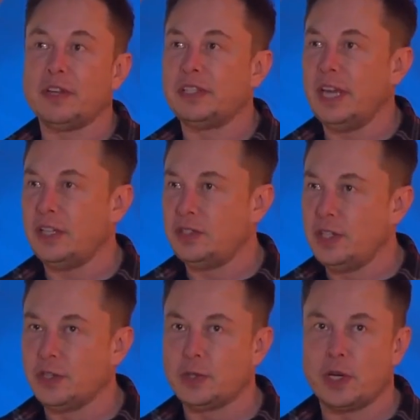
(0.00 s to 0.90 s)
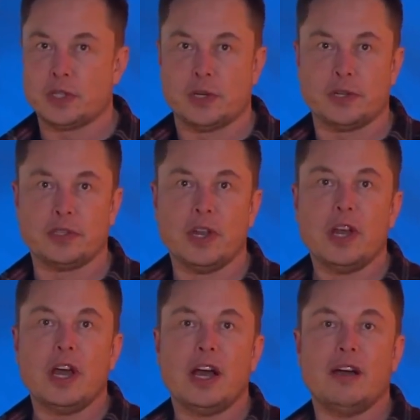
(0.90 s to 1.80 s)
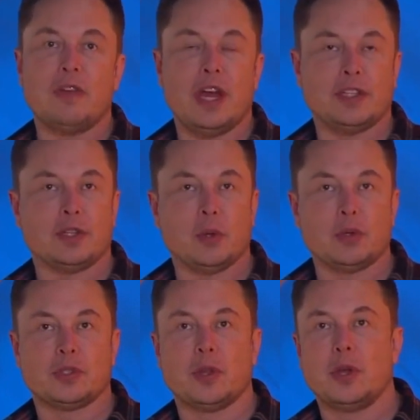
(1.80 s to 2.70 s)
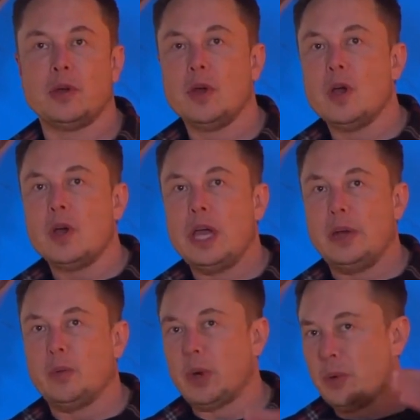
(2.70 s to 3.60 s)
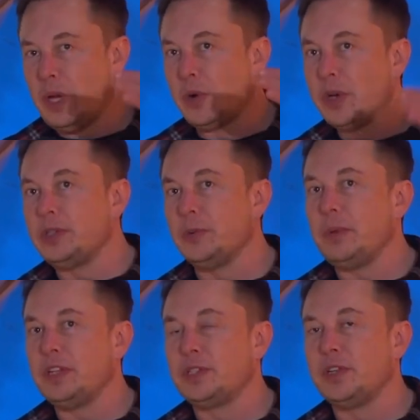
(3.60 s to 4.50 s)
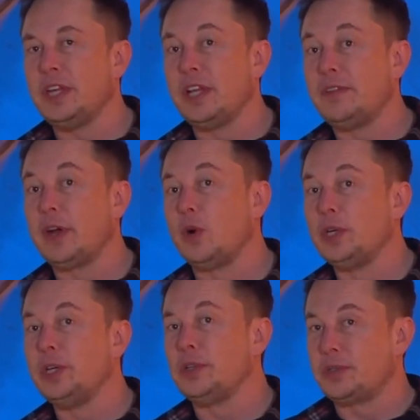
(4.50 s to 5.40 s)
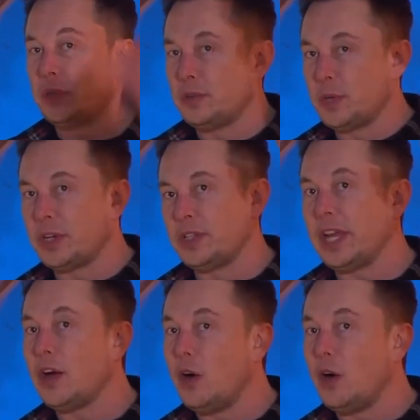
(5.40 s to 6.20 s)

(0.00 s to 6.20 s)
with Elon saying that they wouldn't go ahead with the project as they will learn everything they need to know with the Dugout Loop.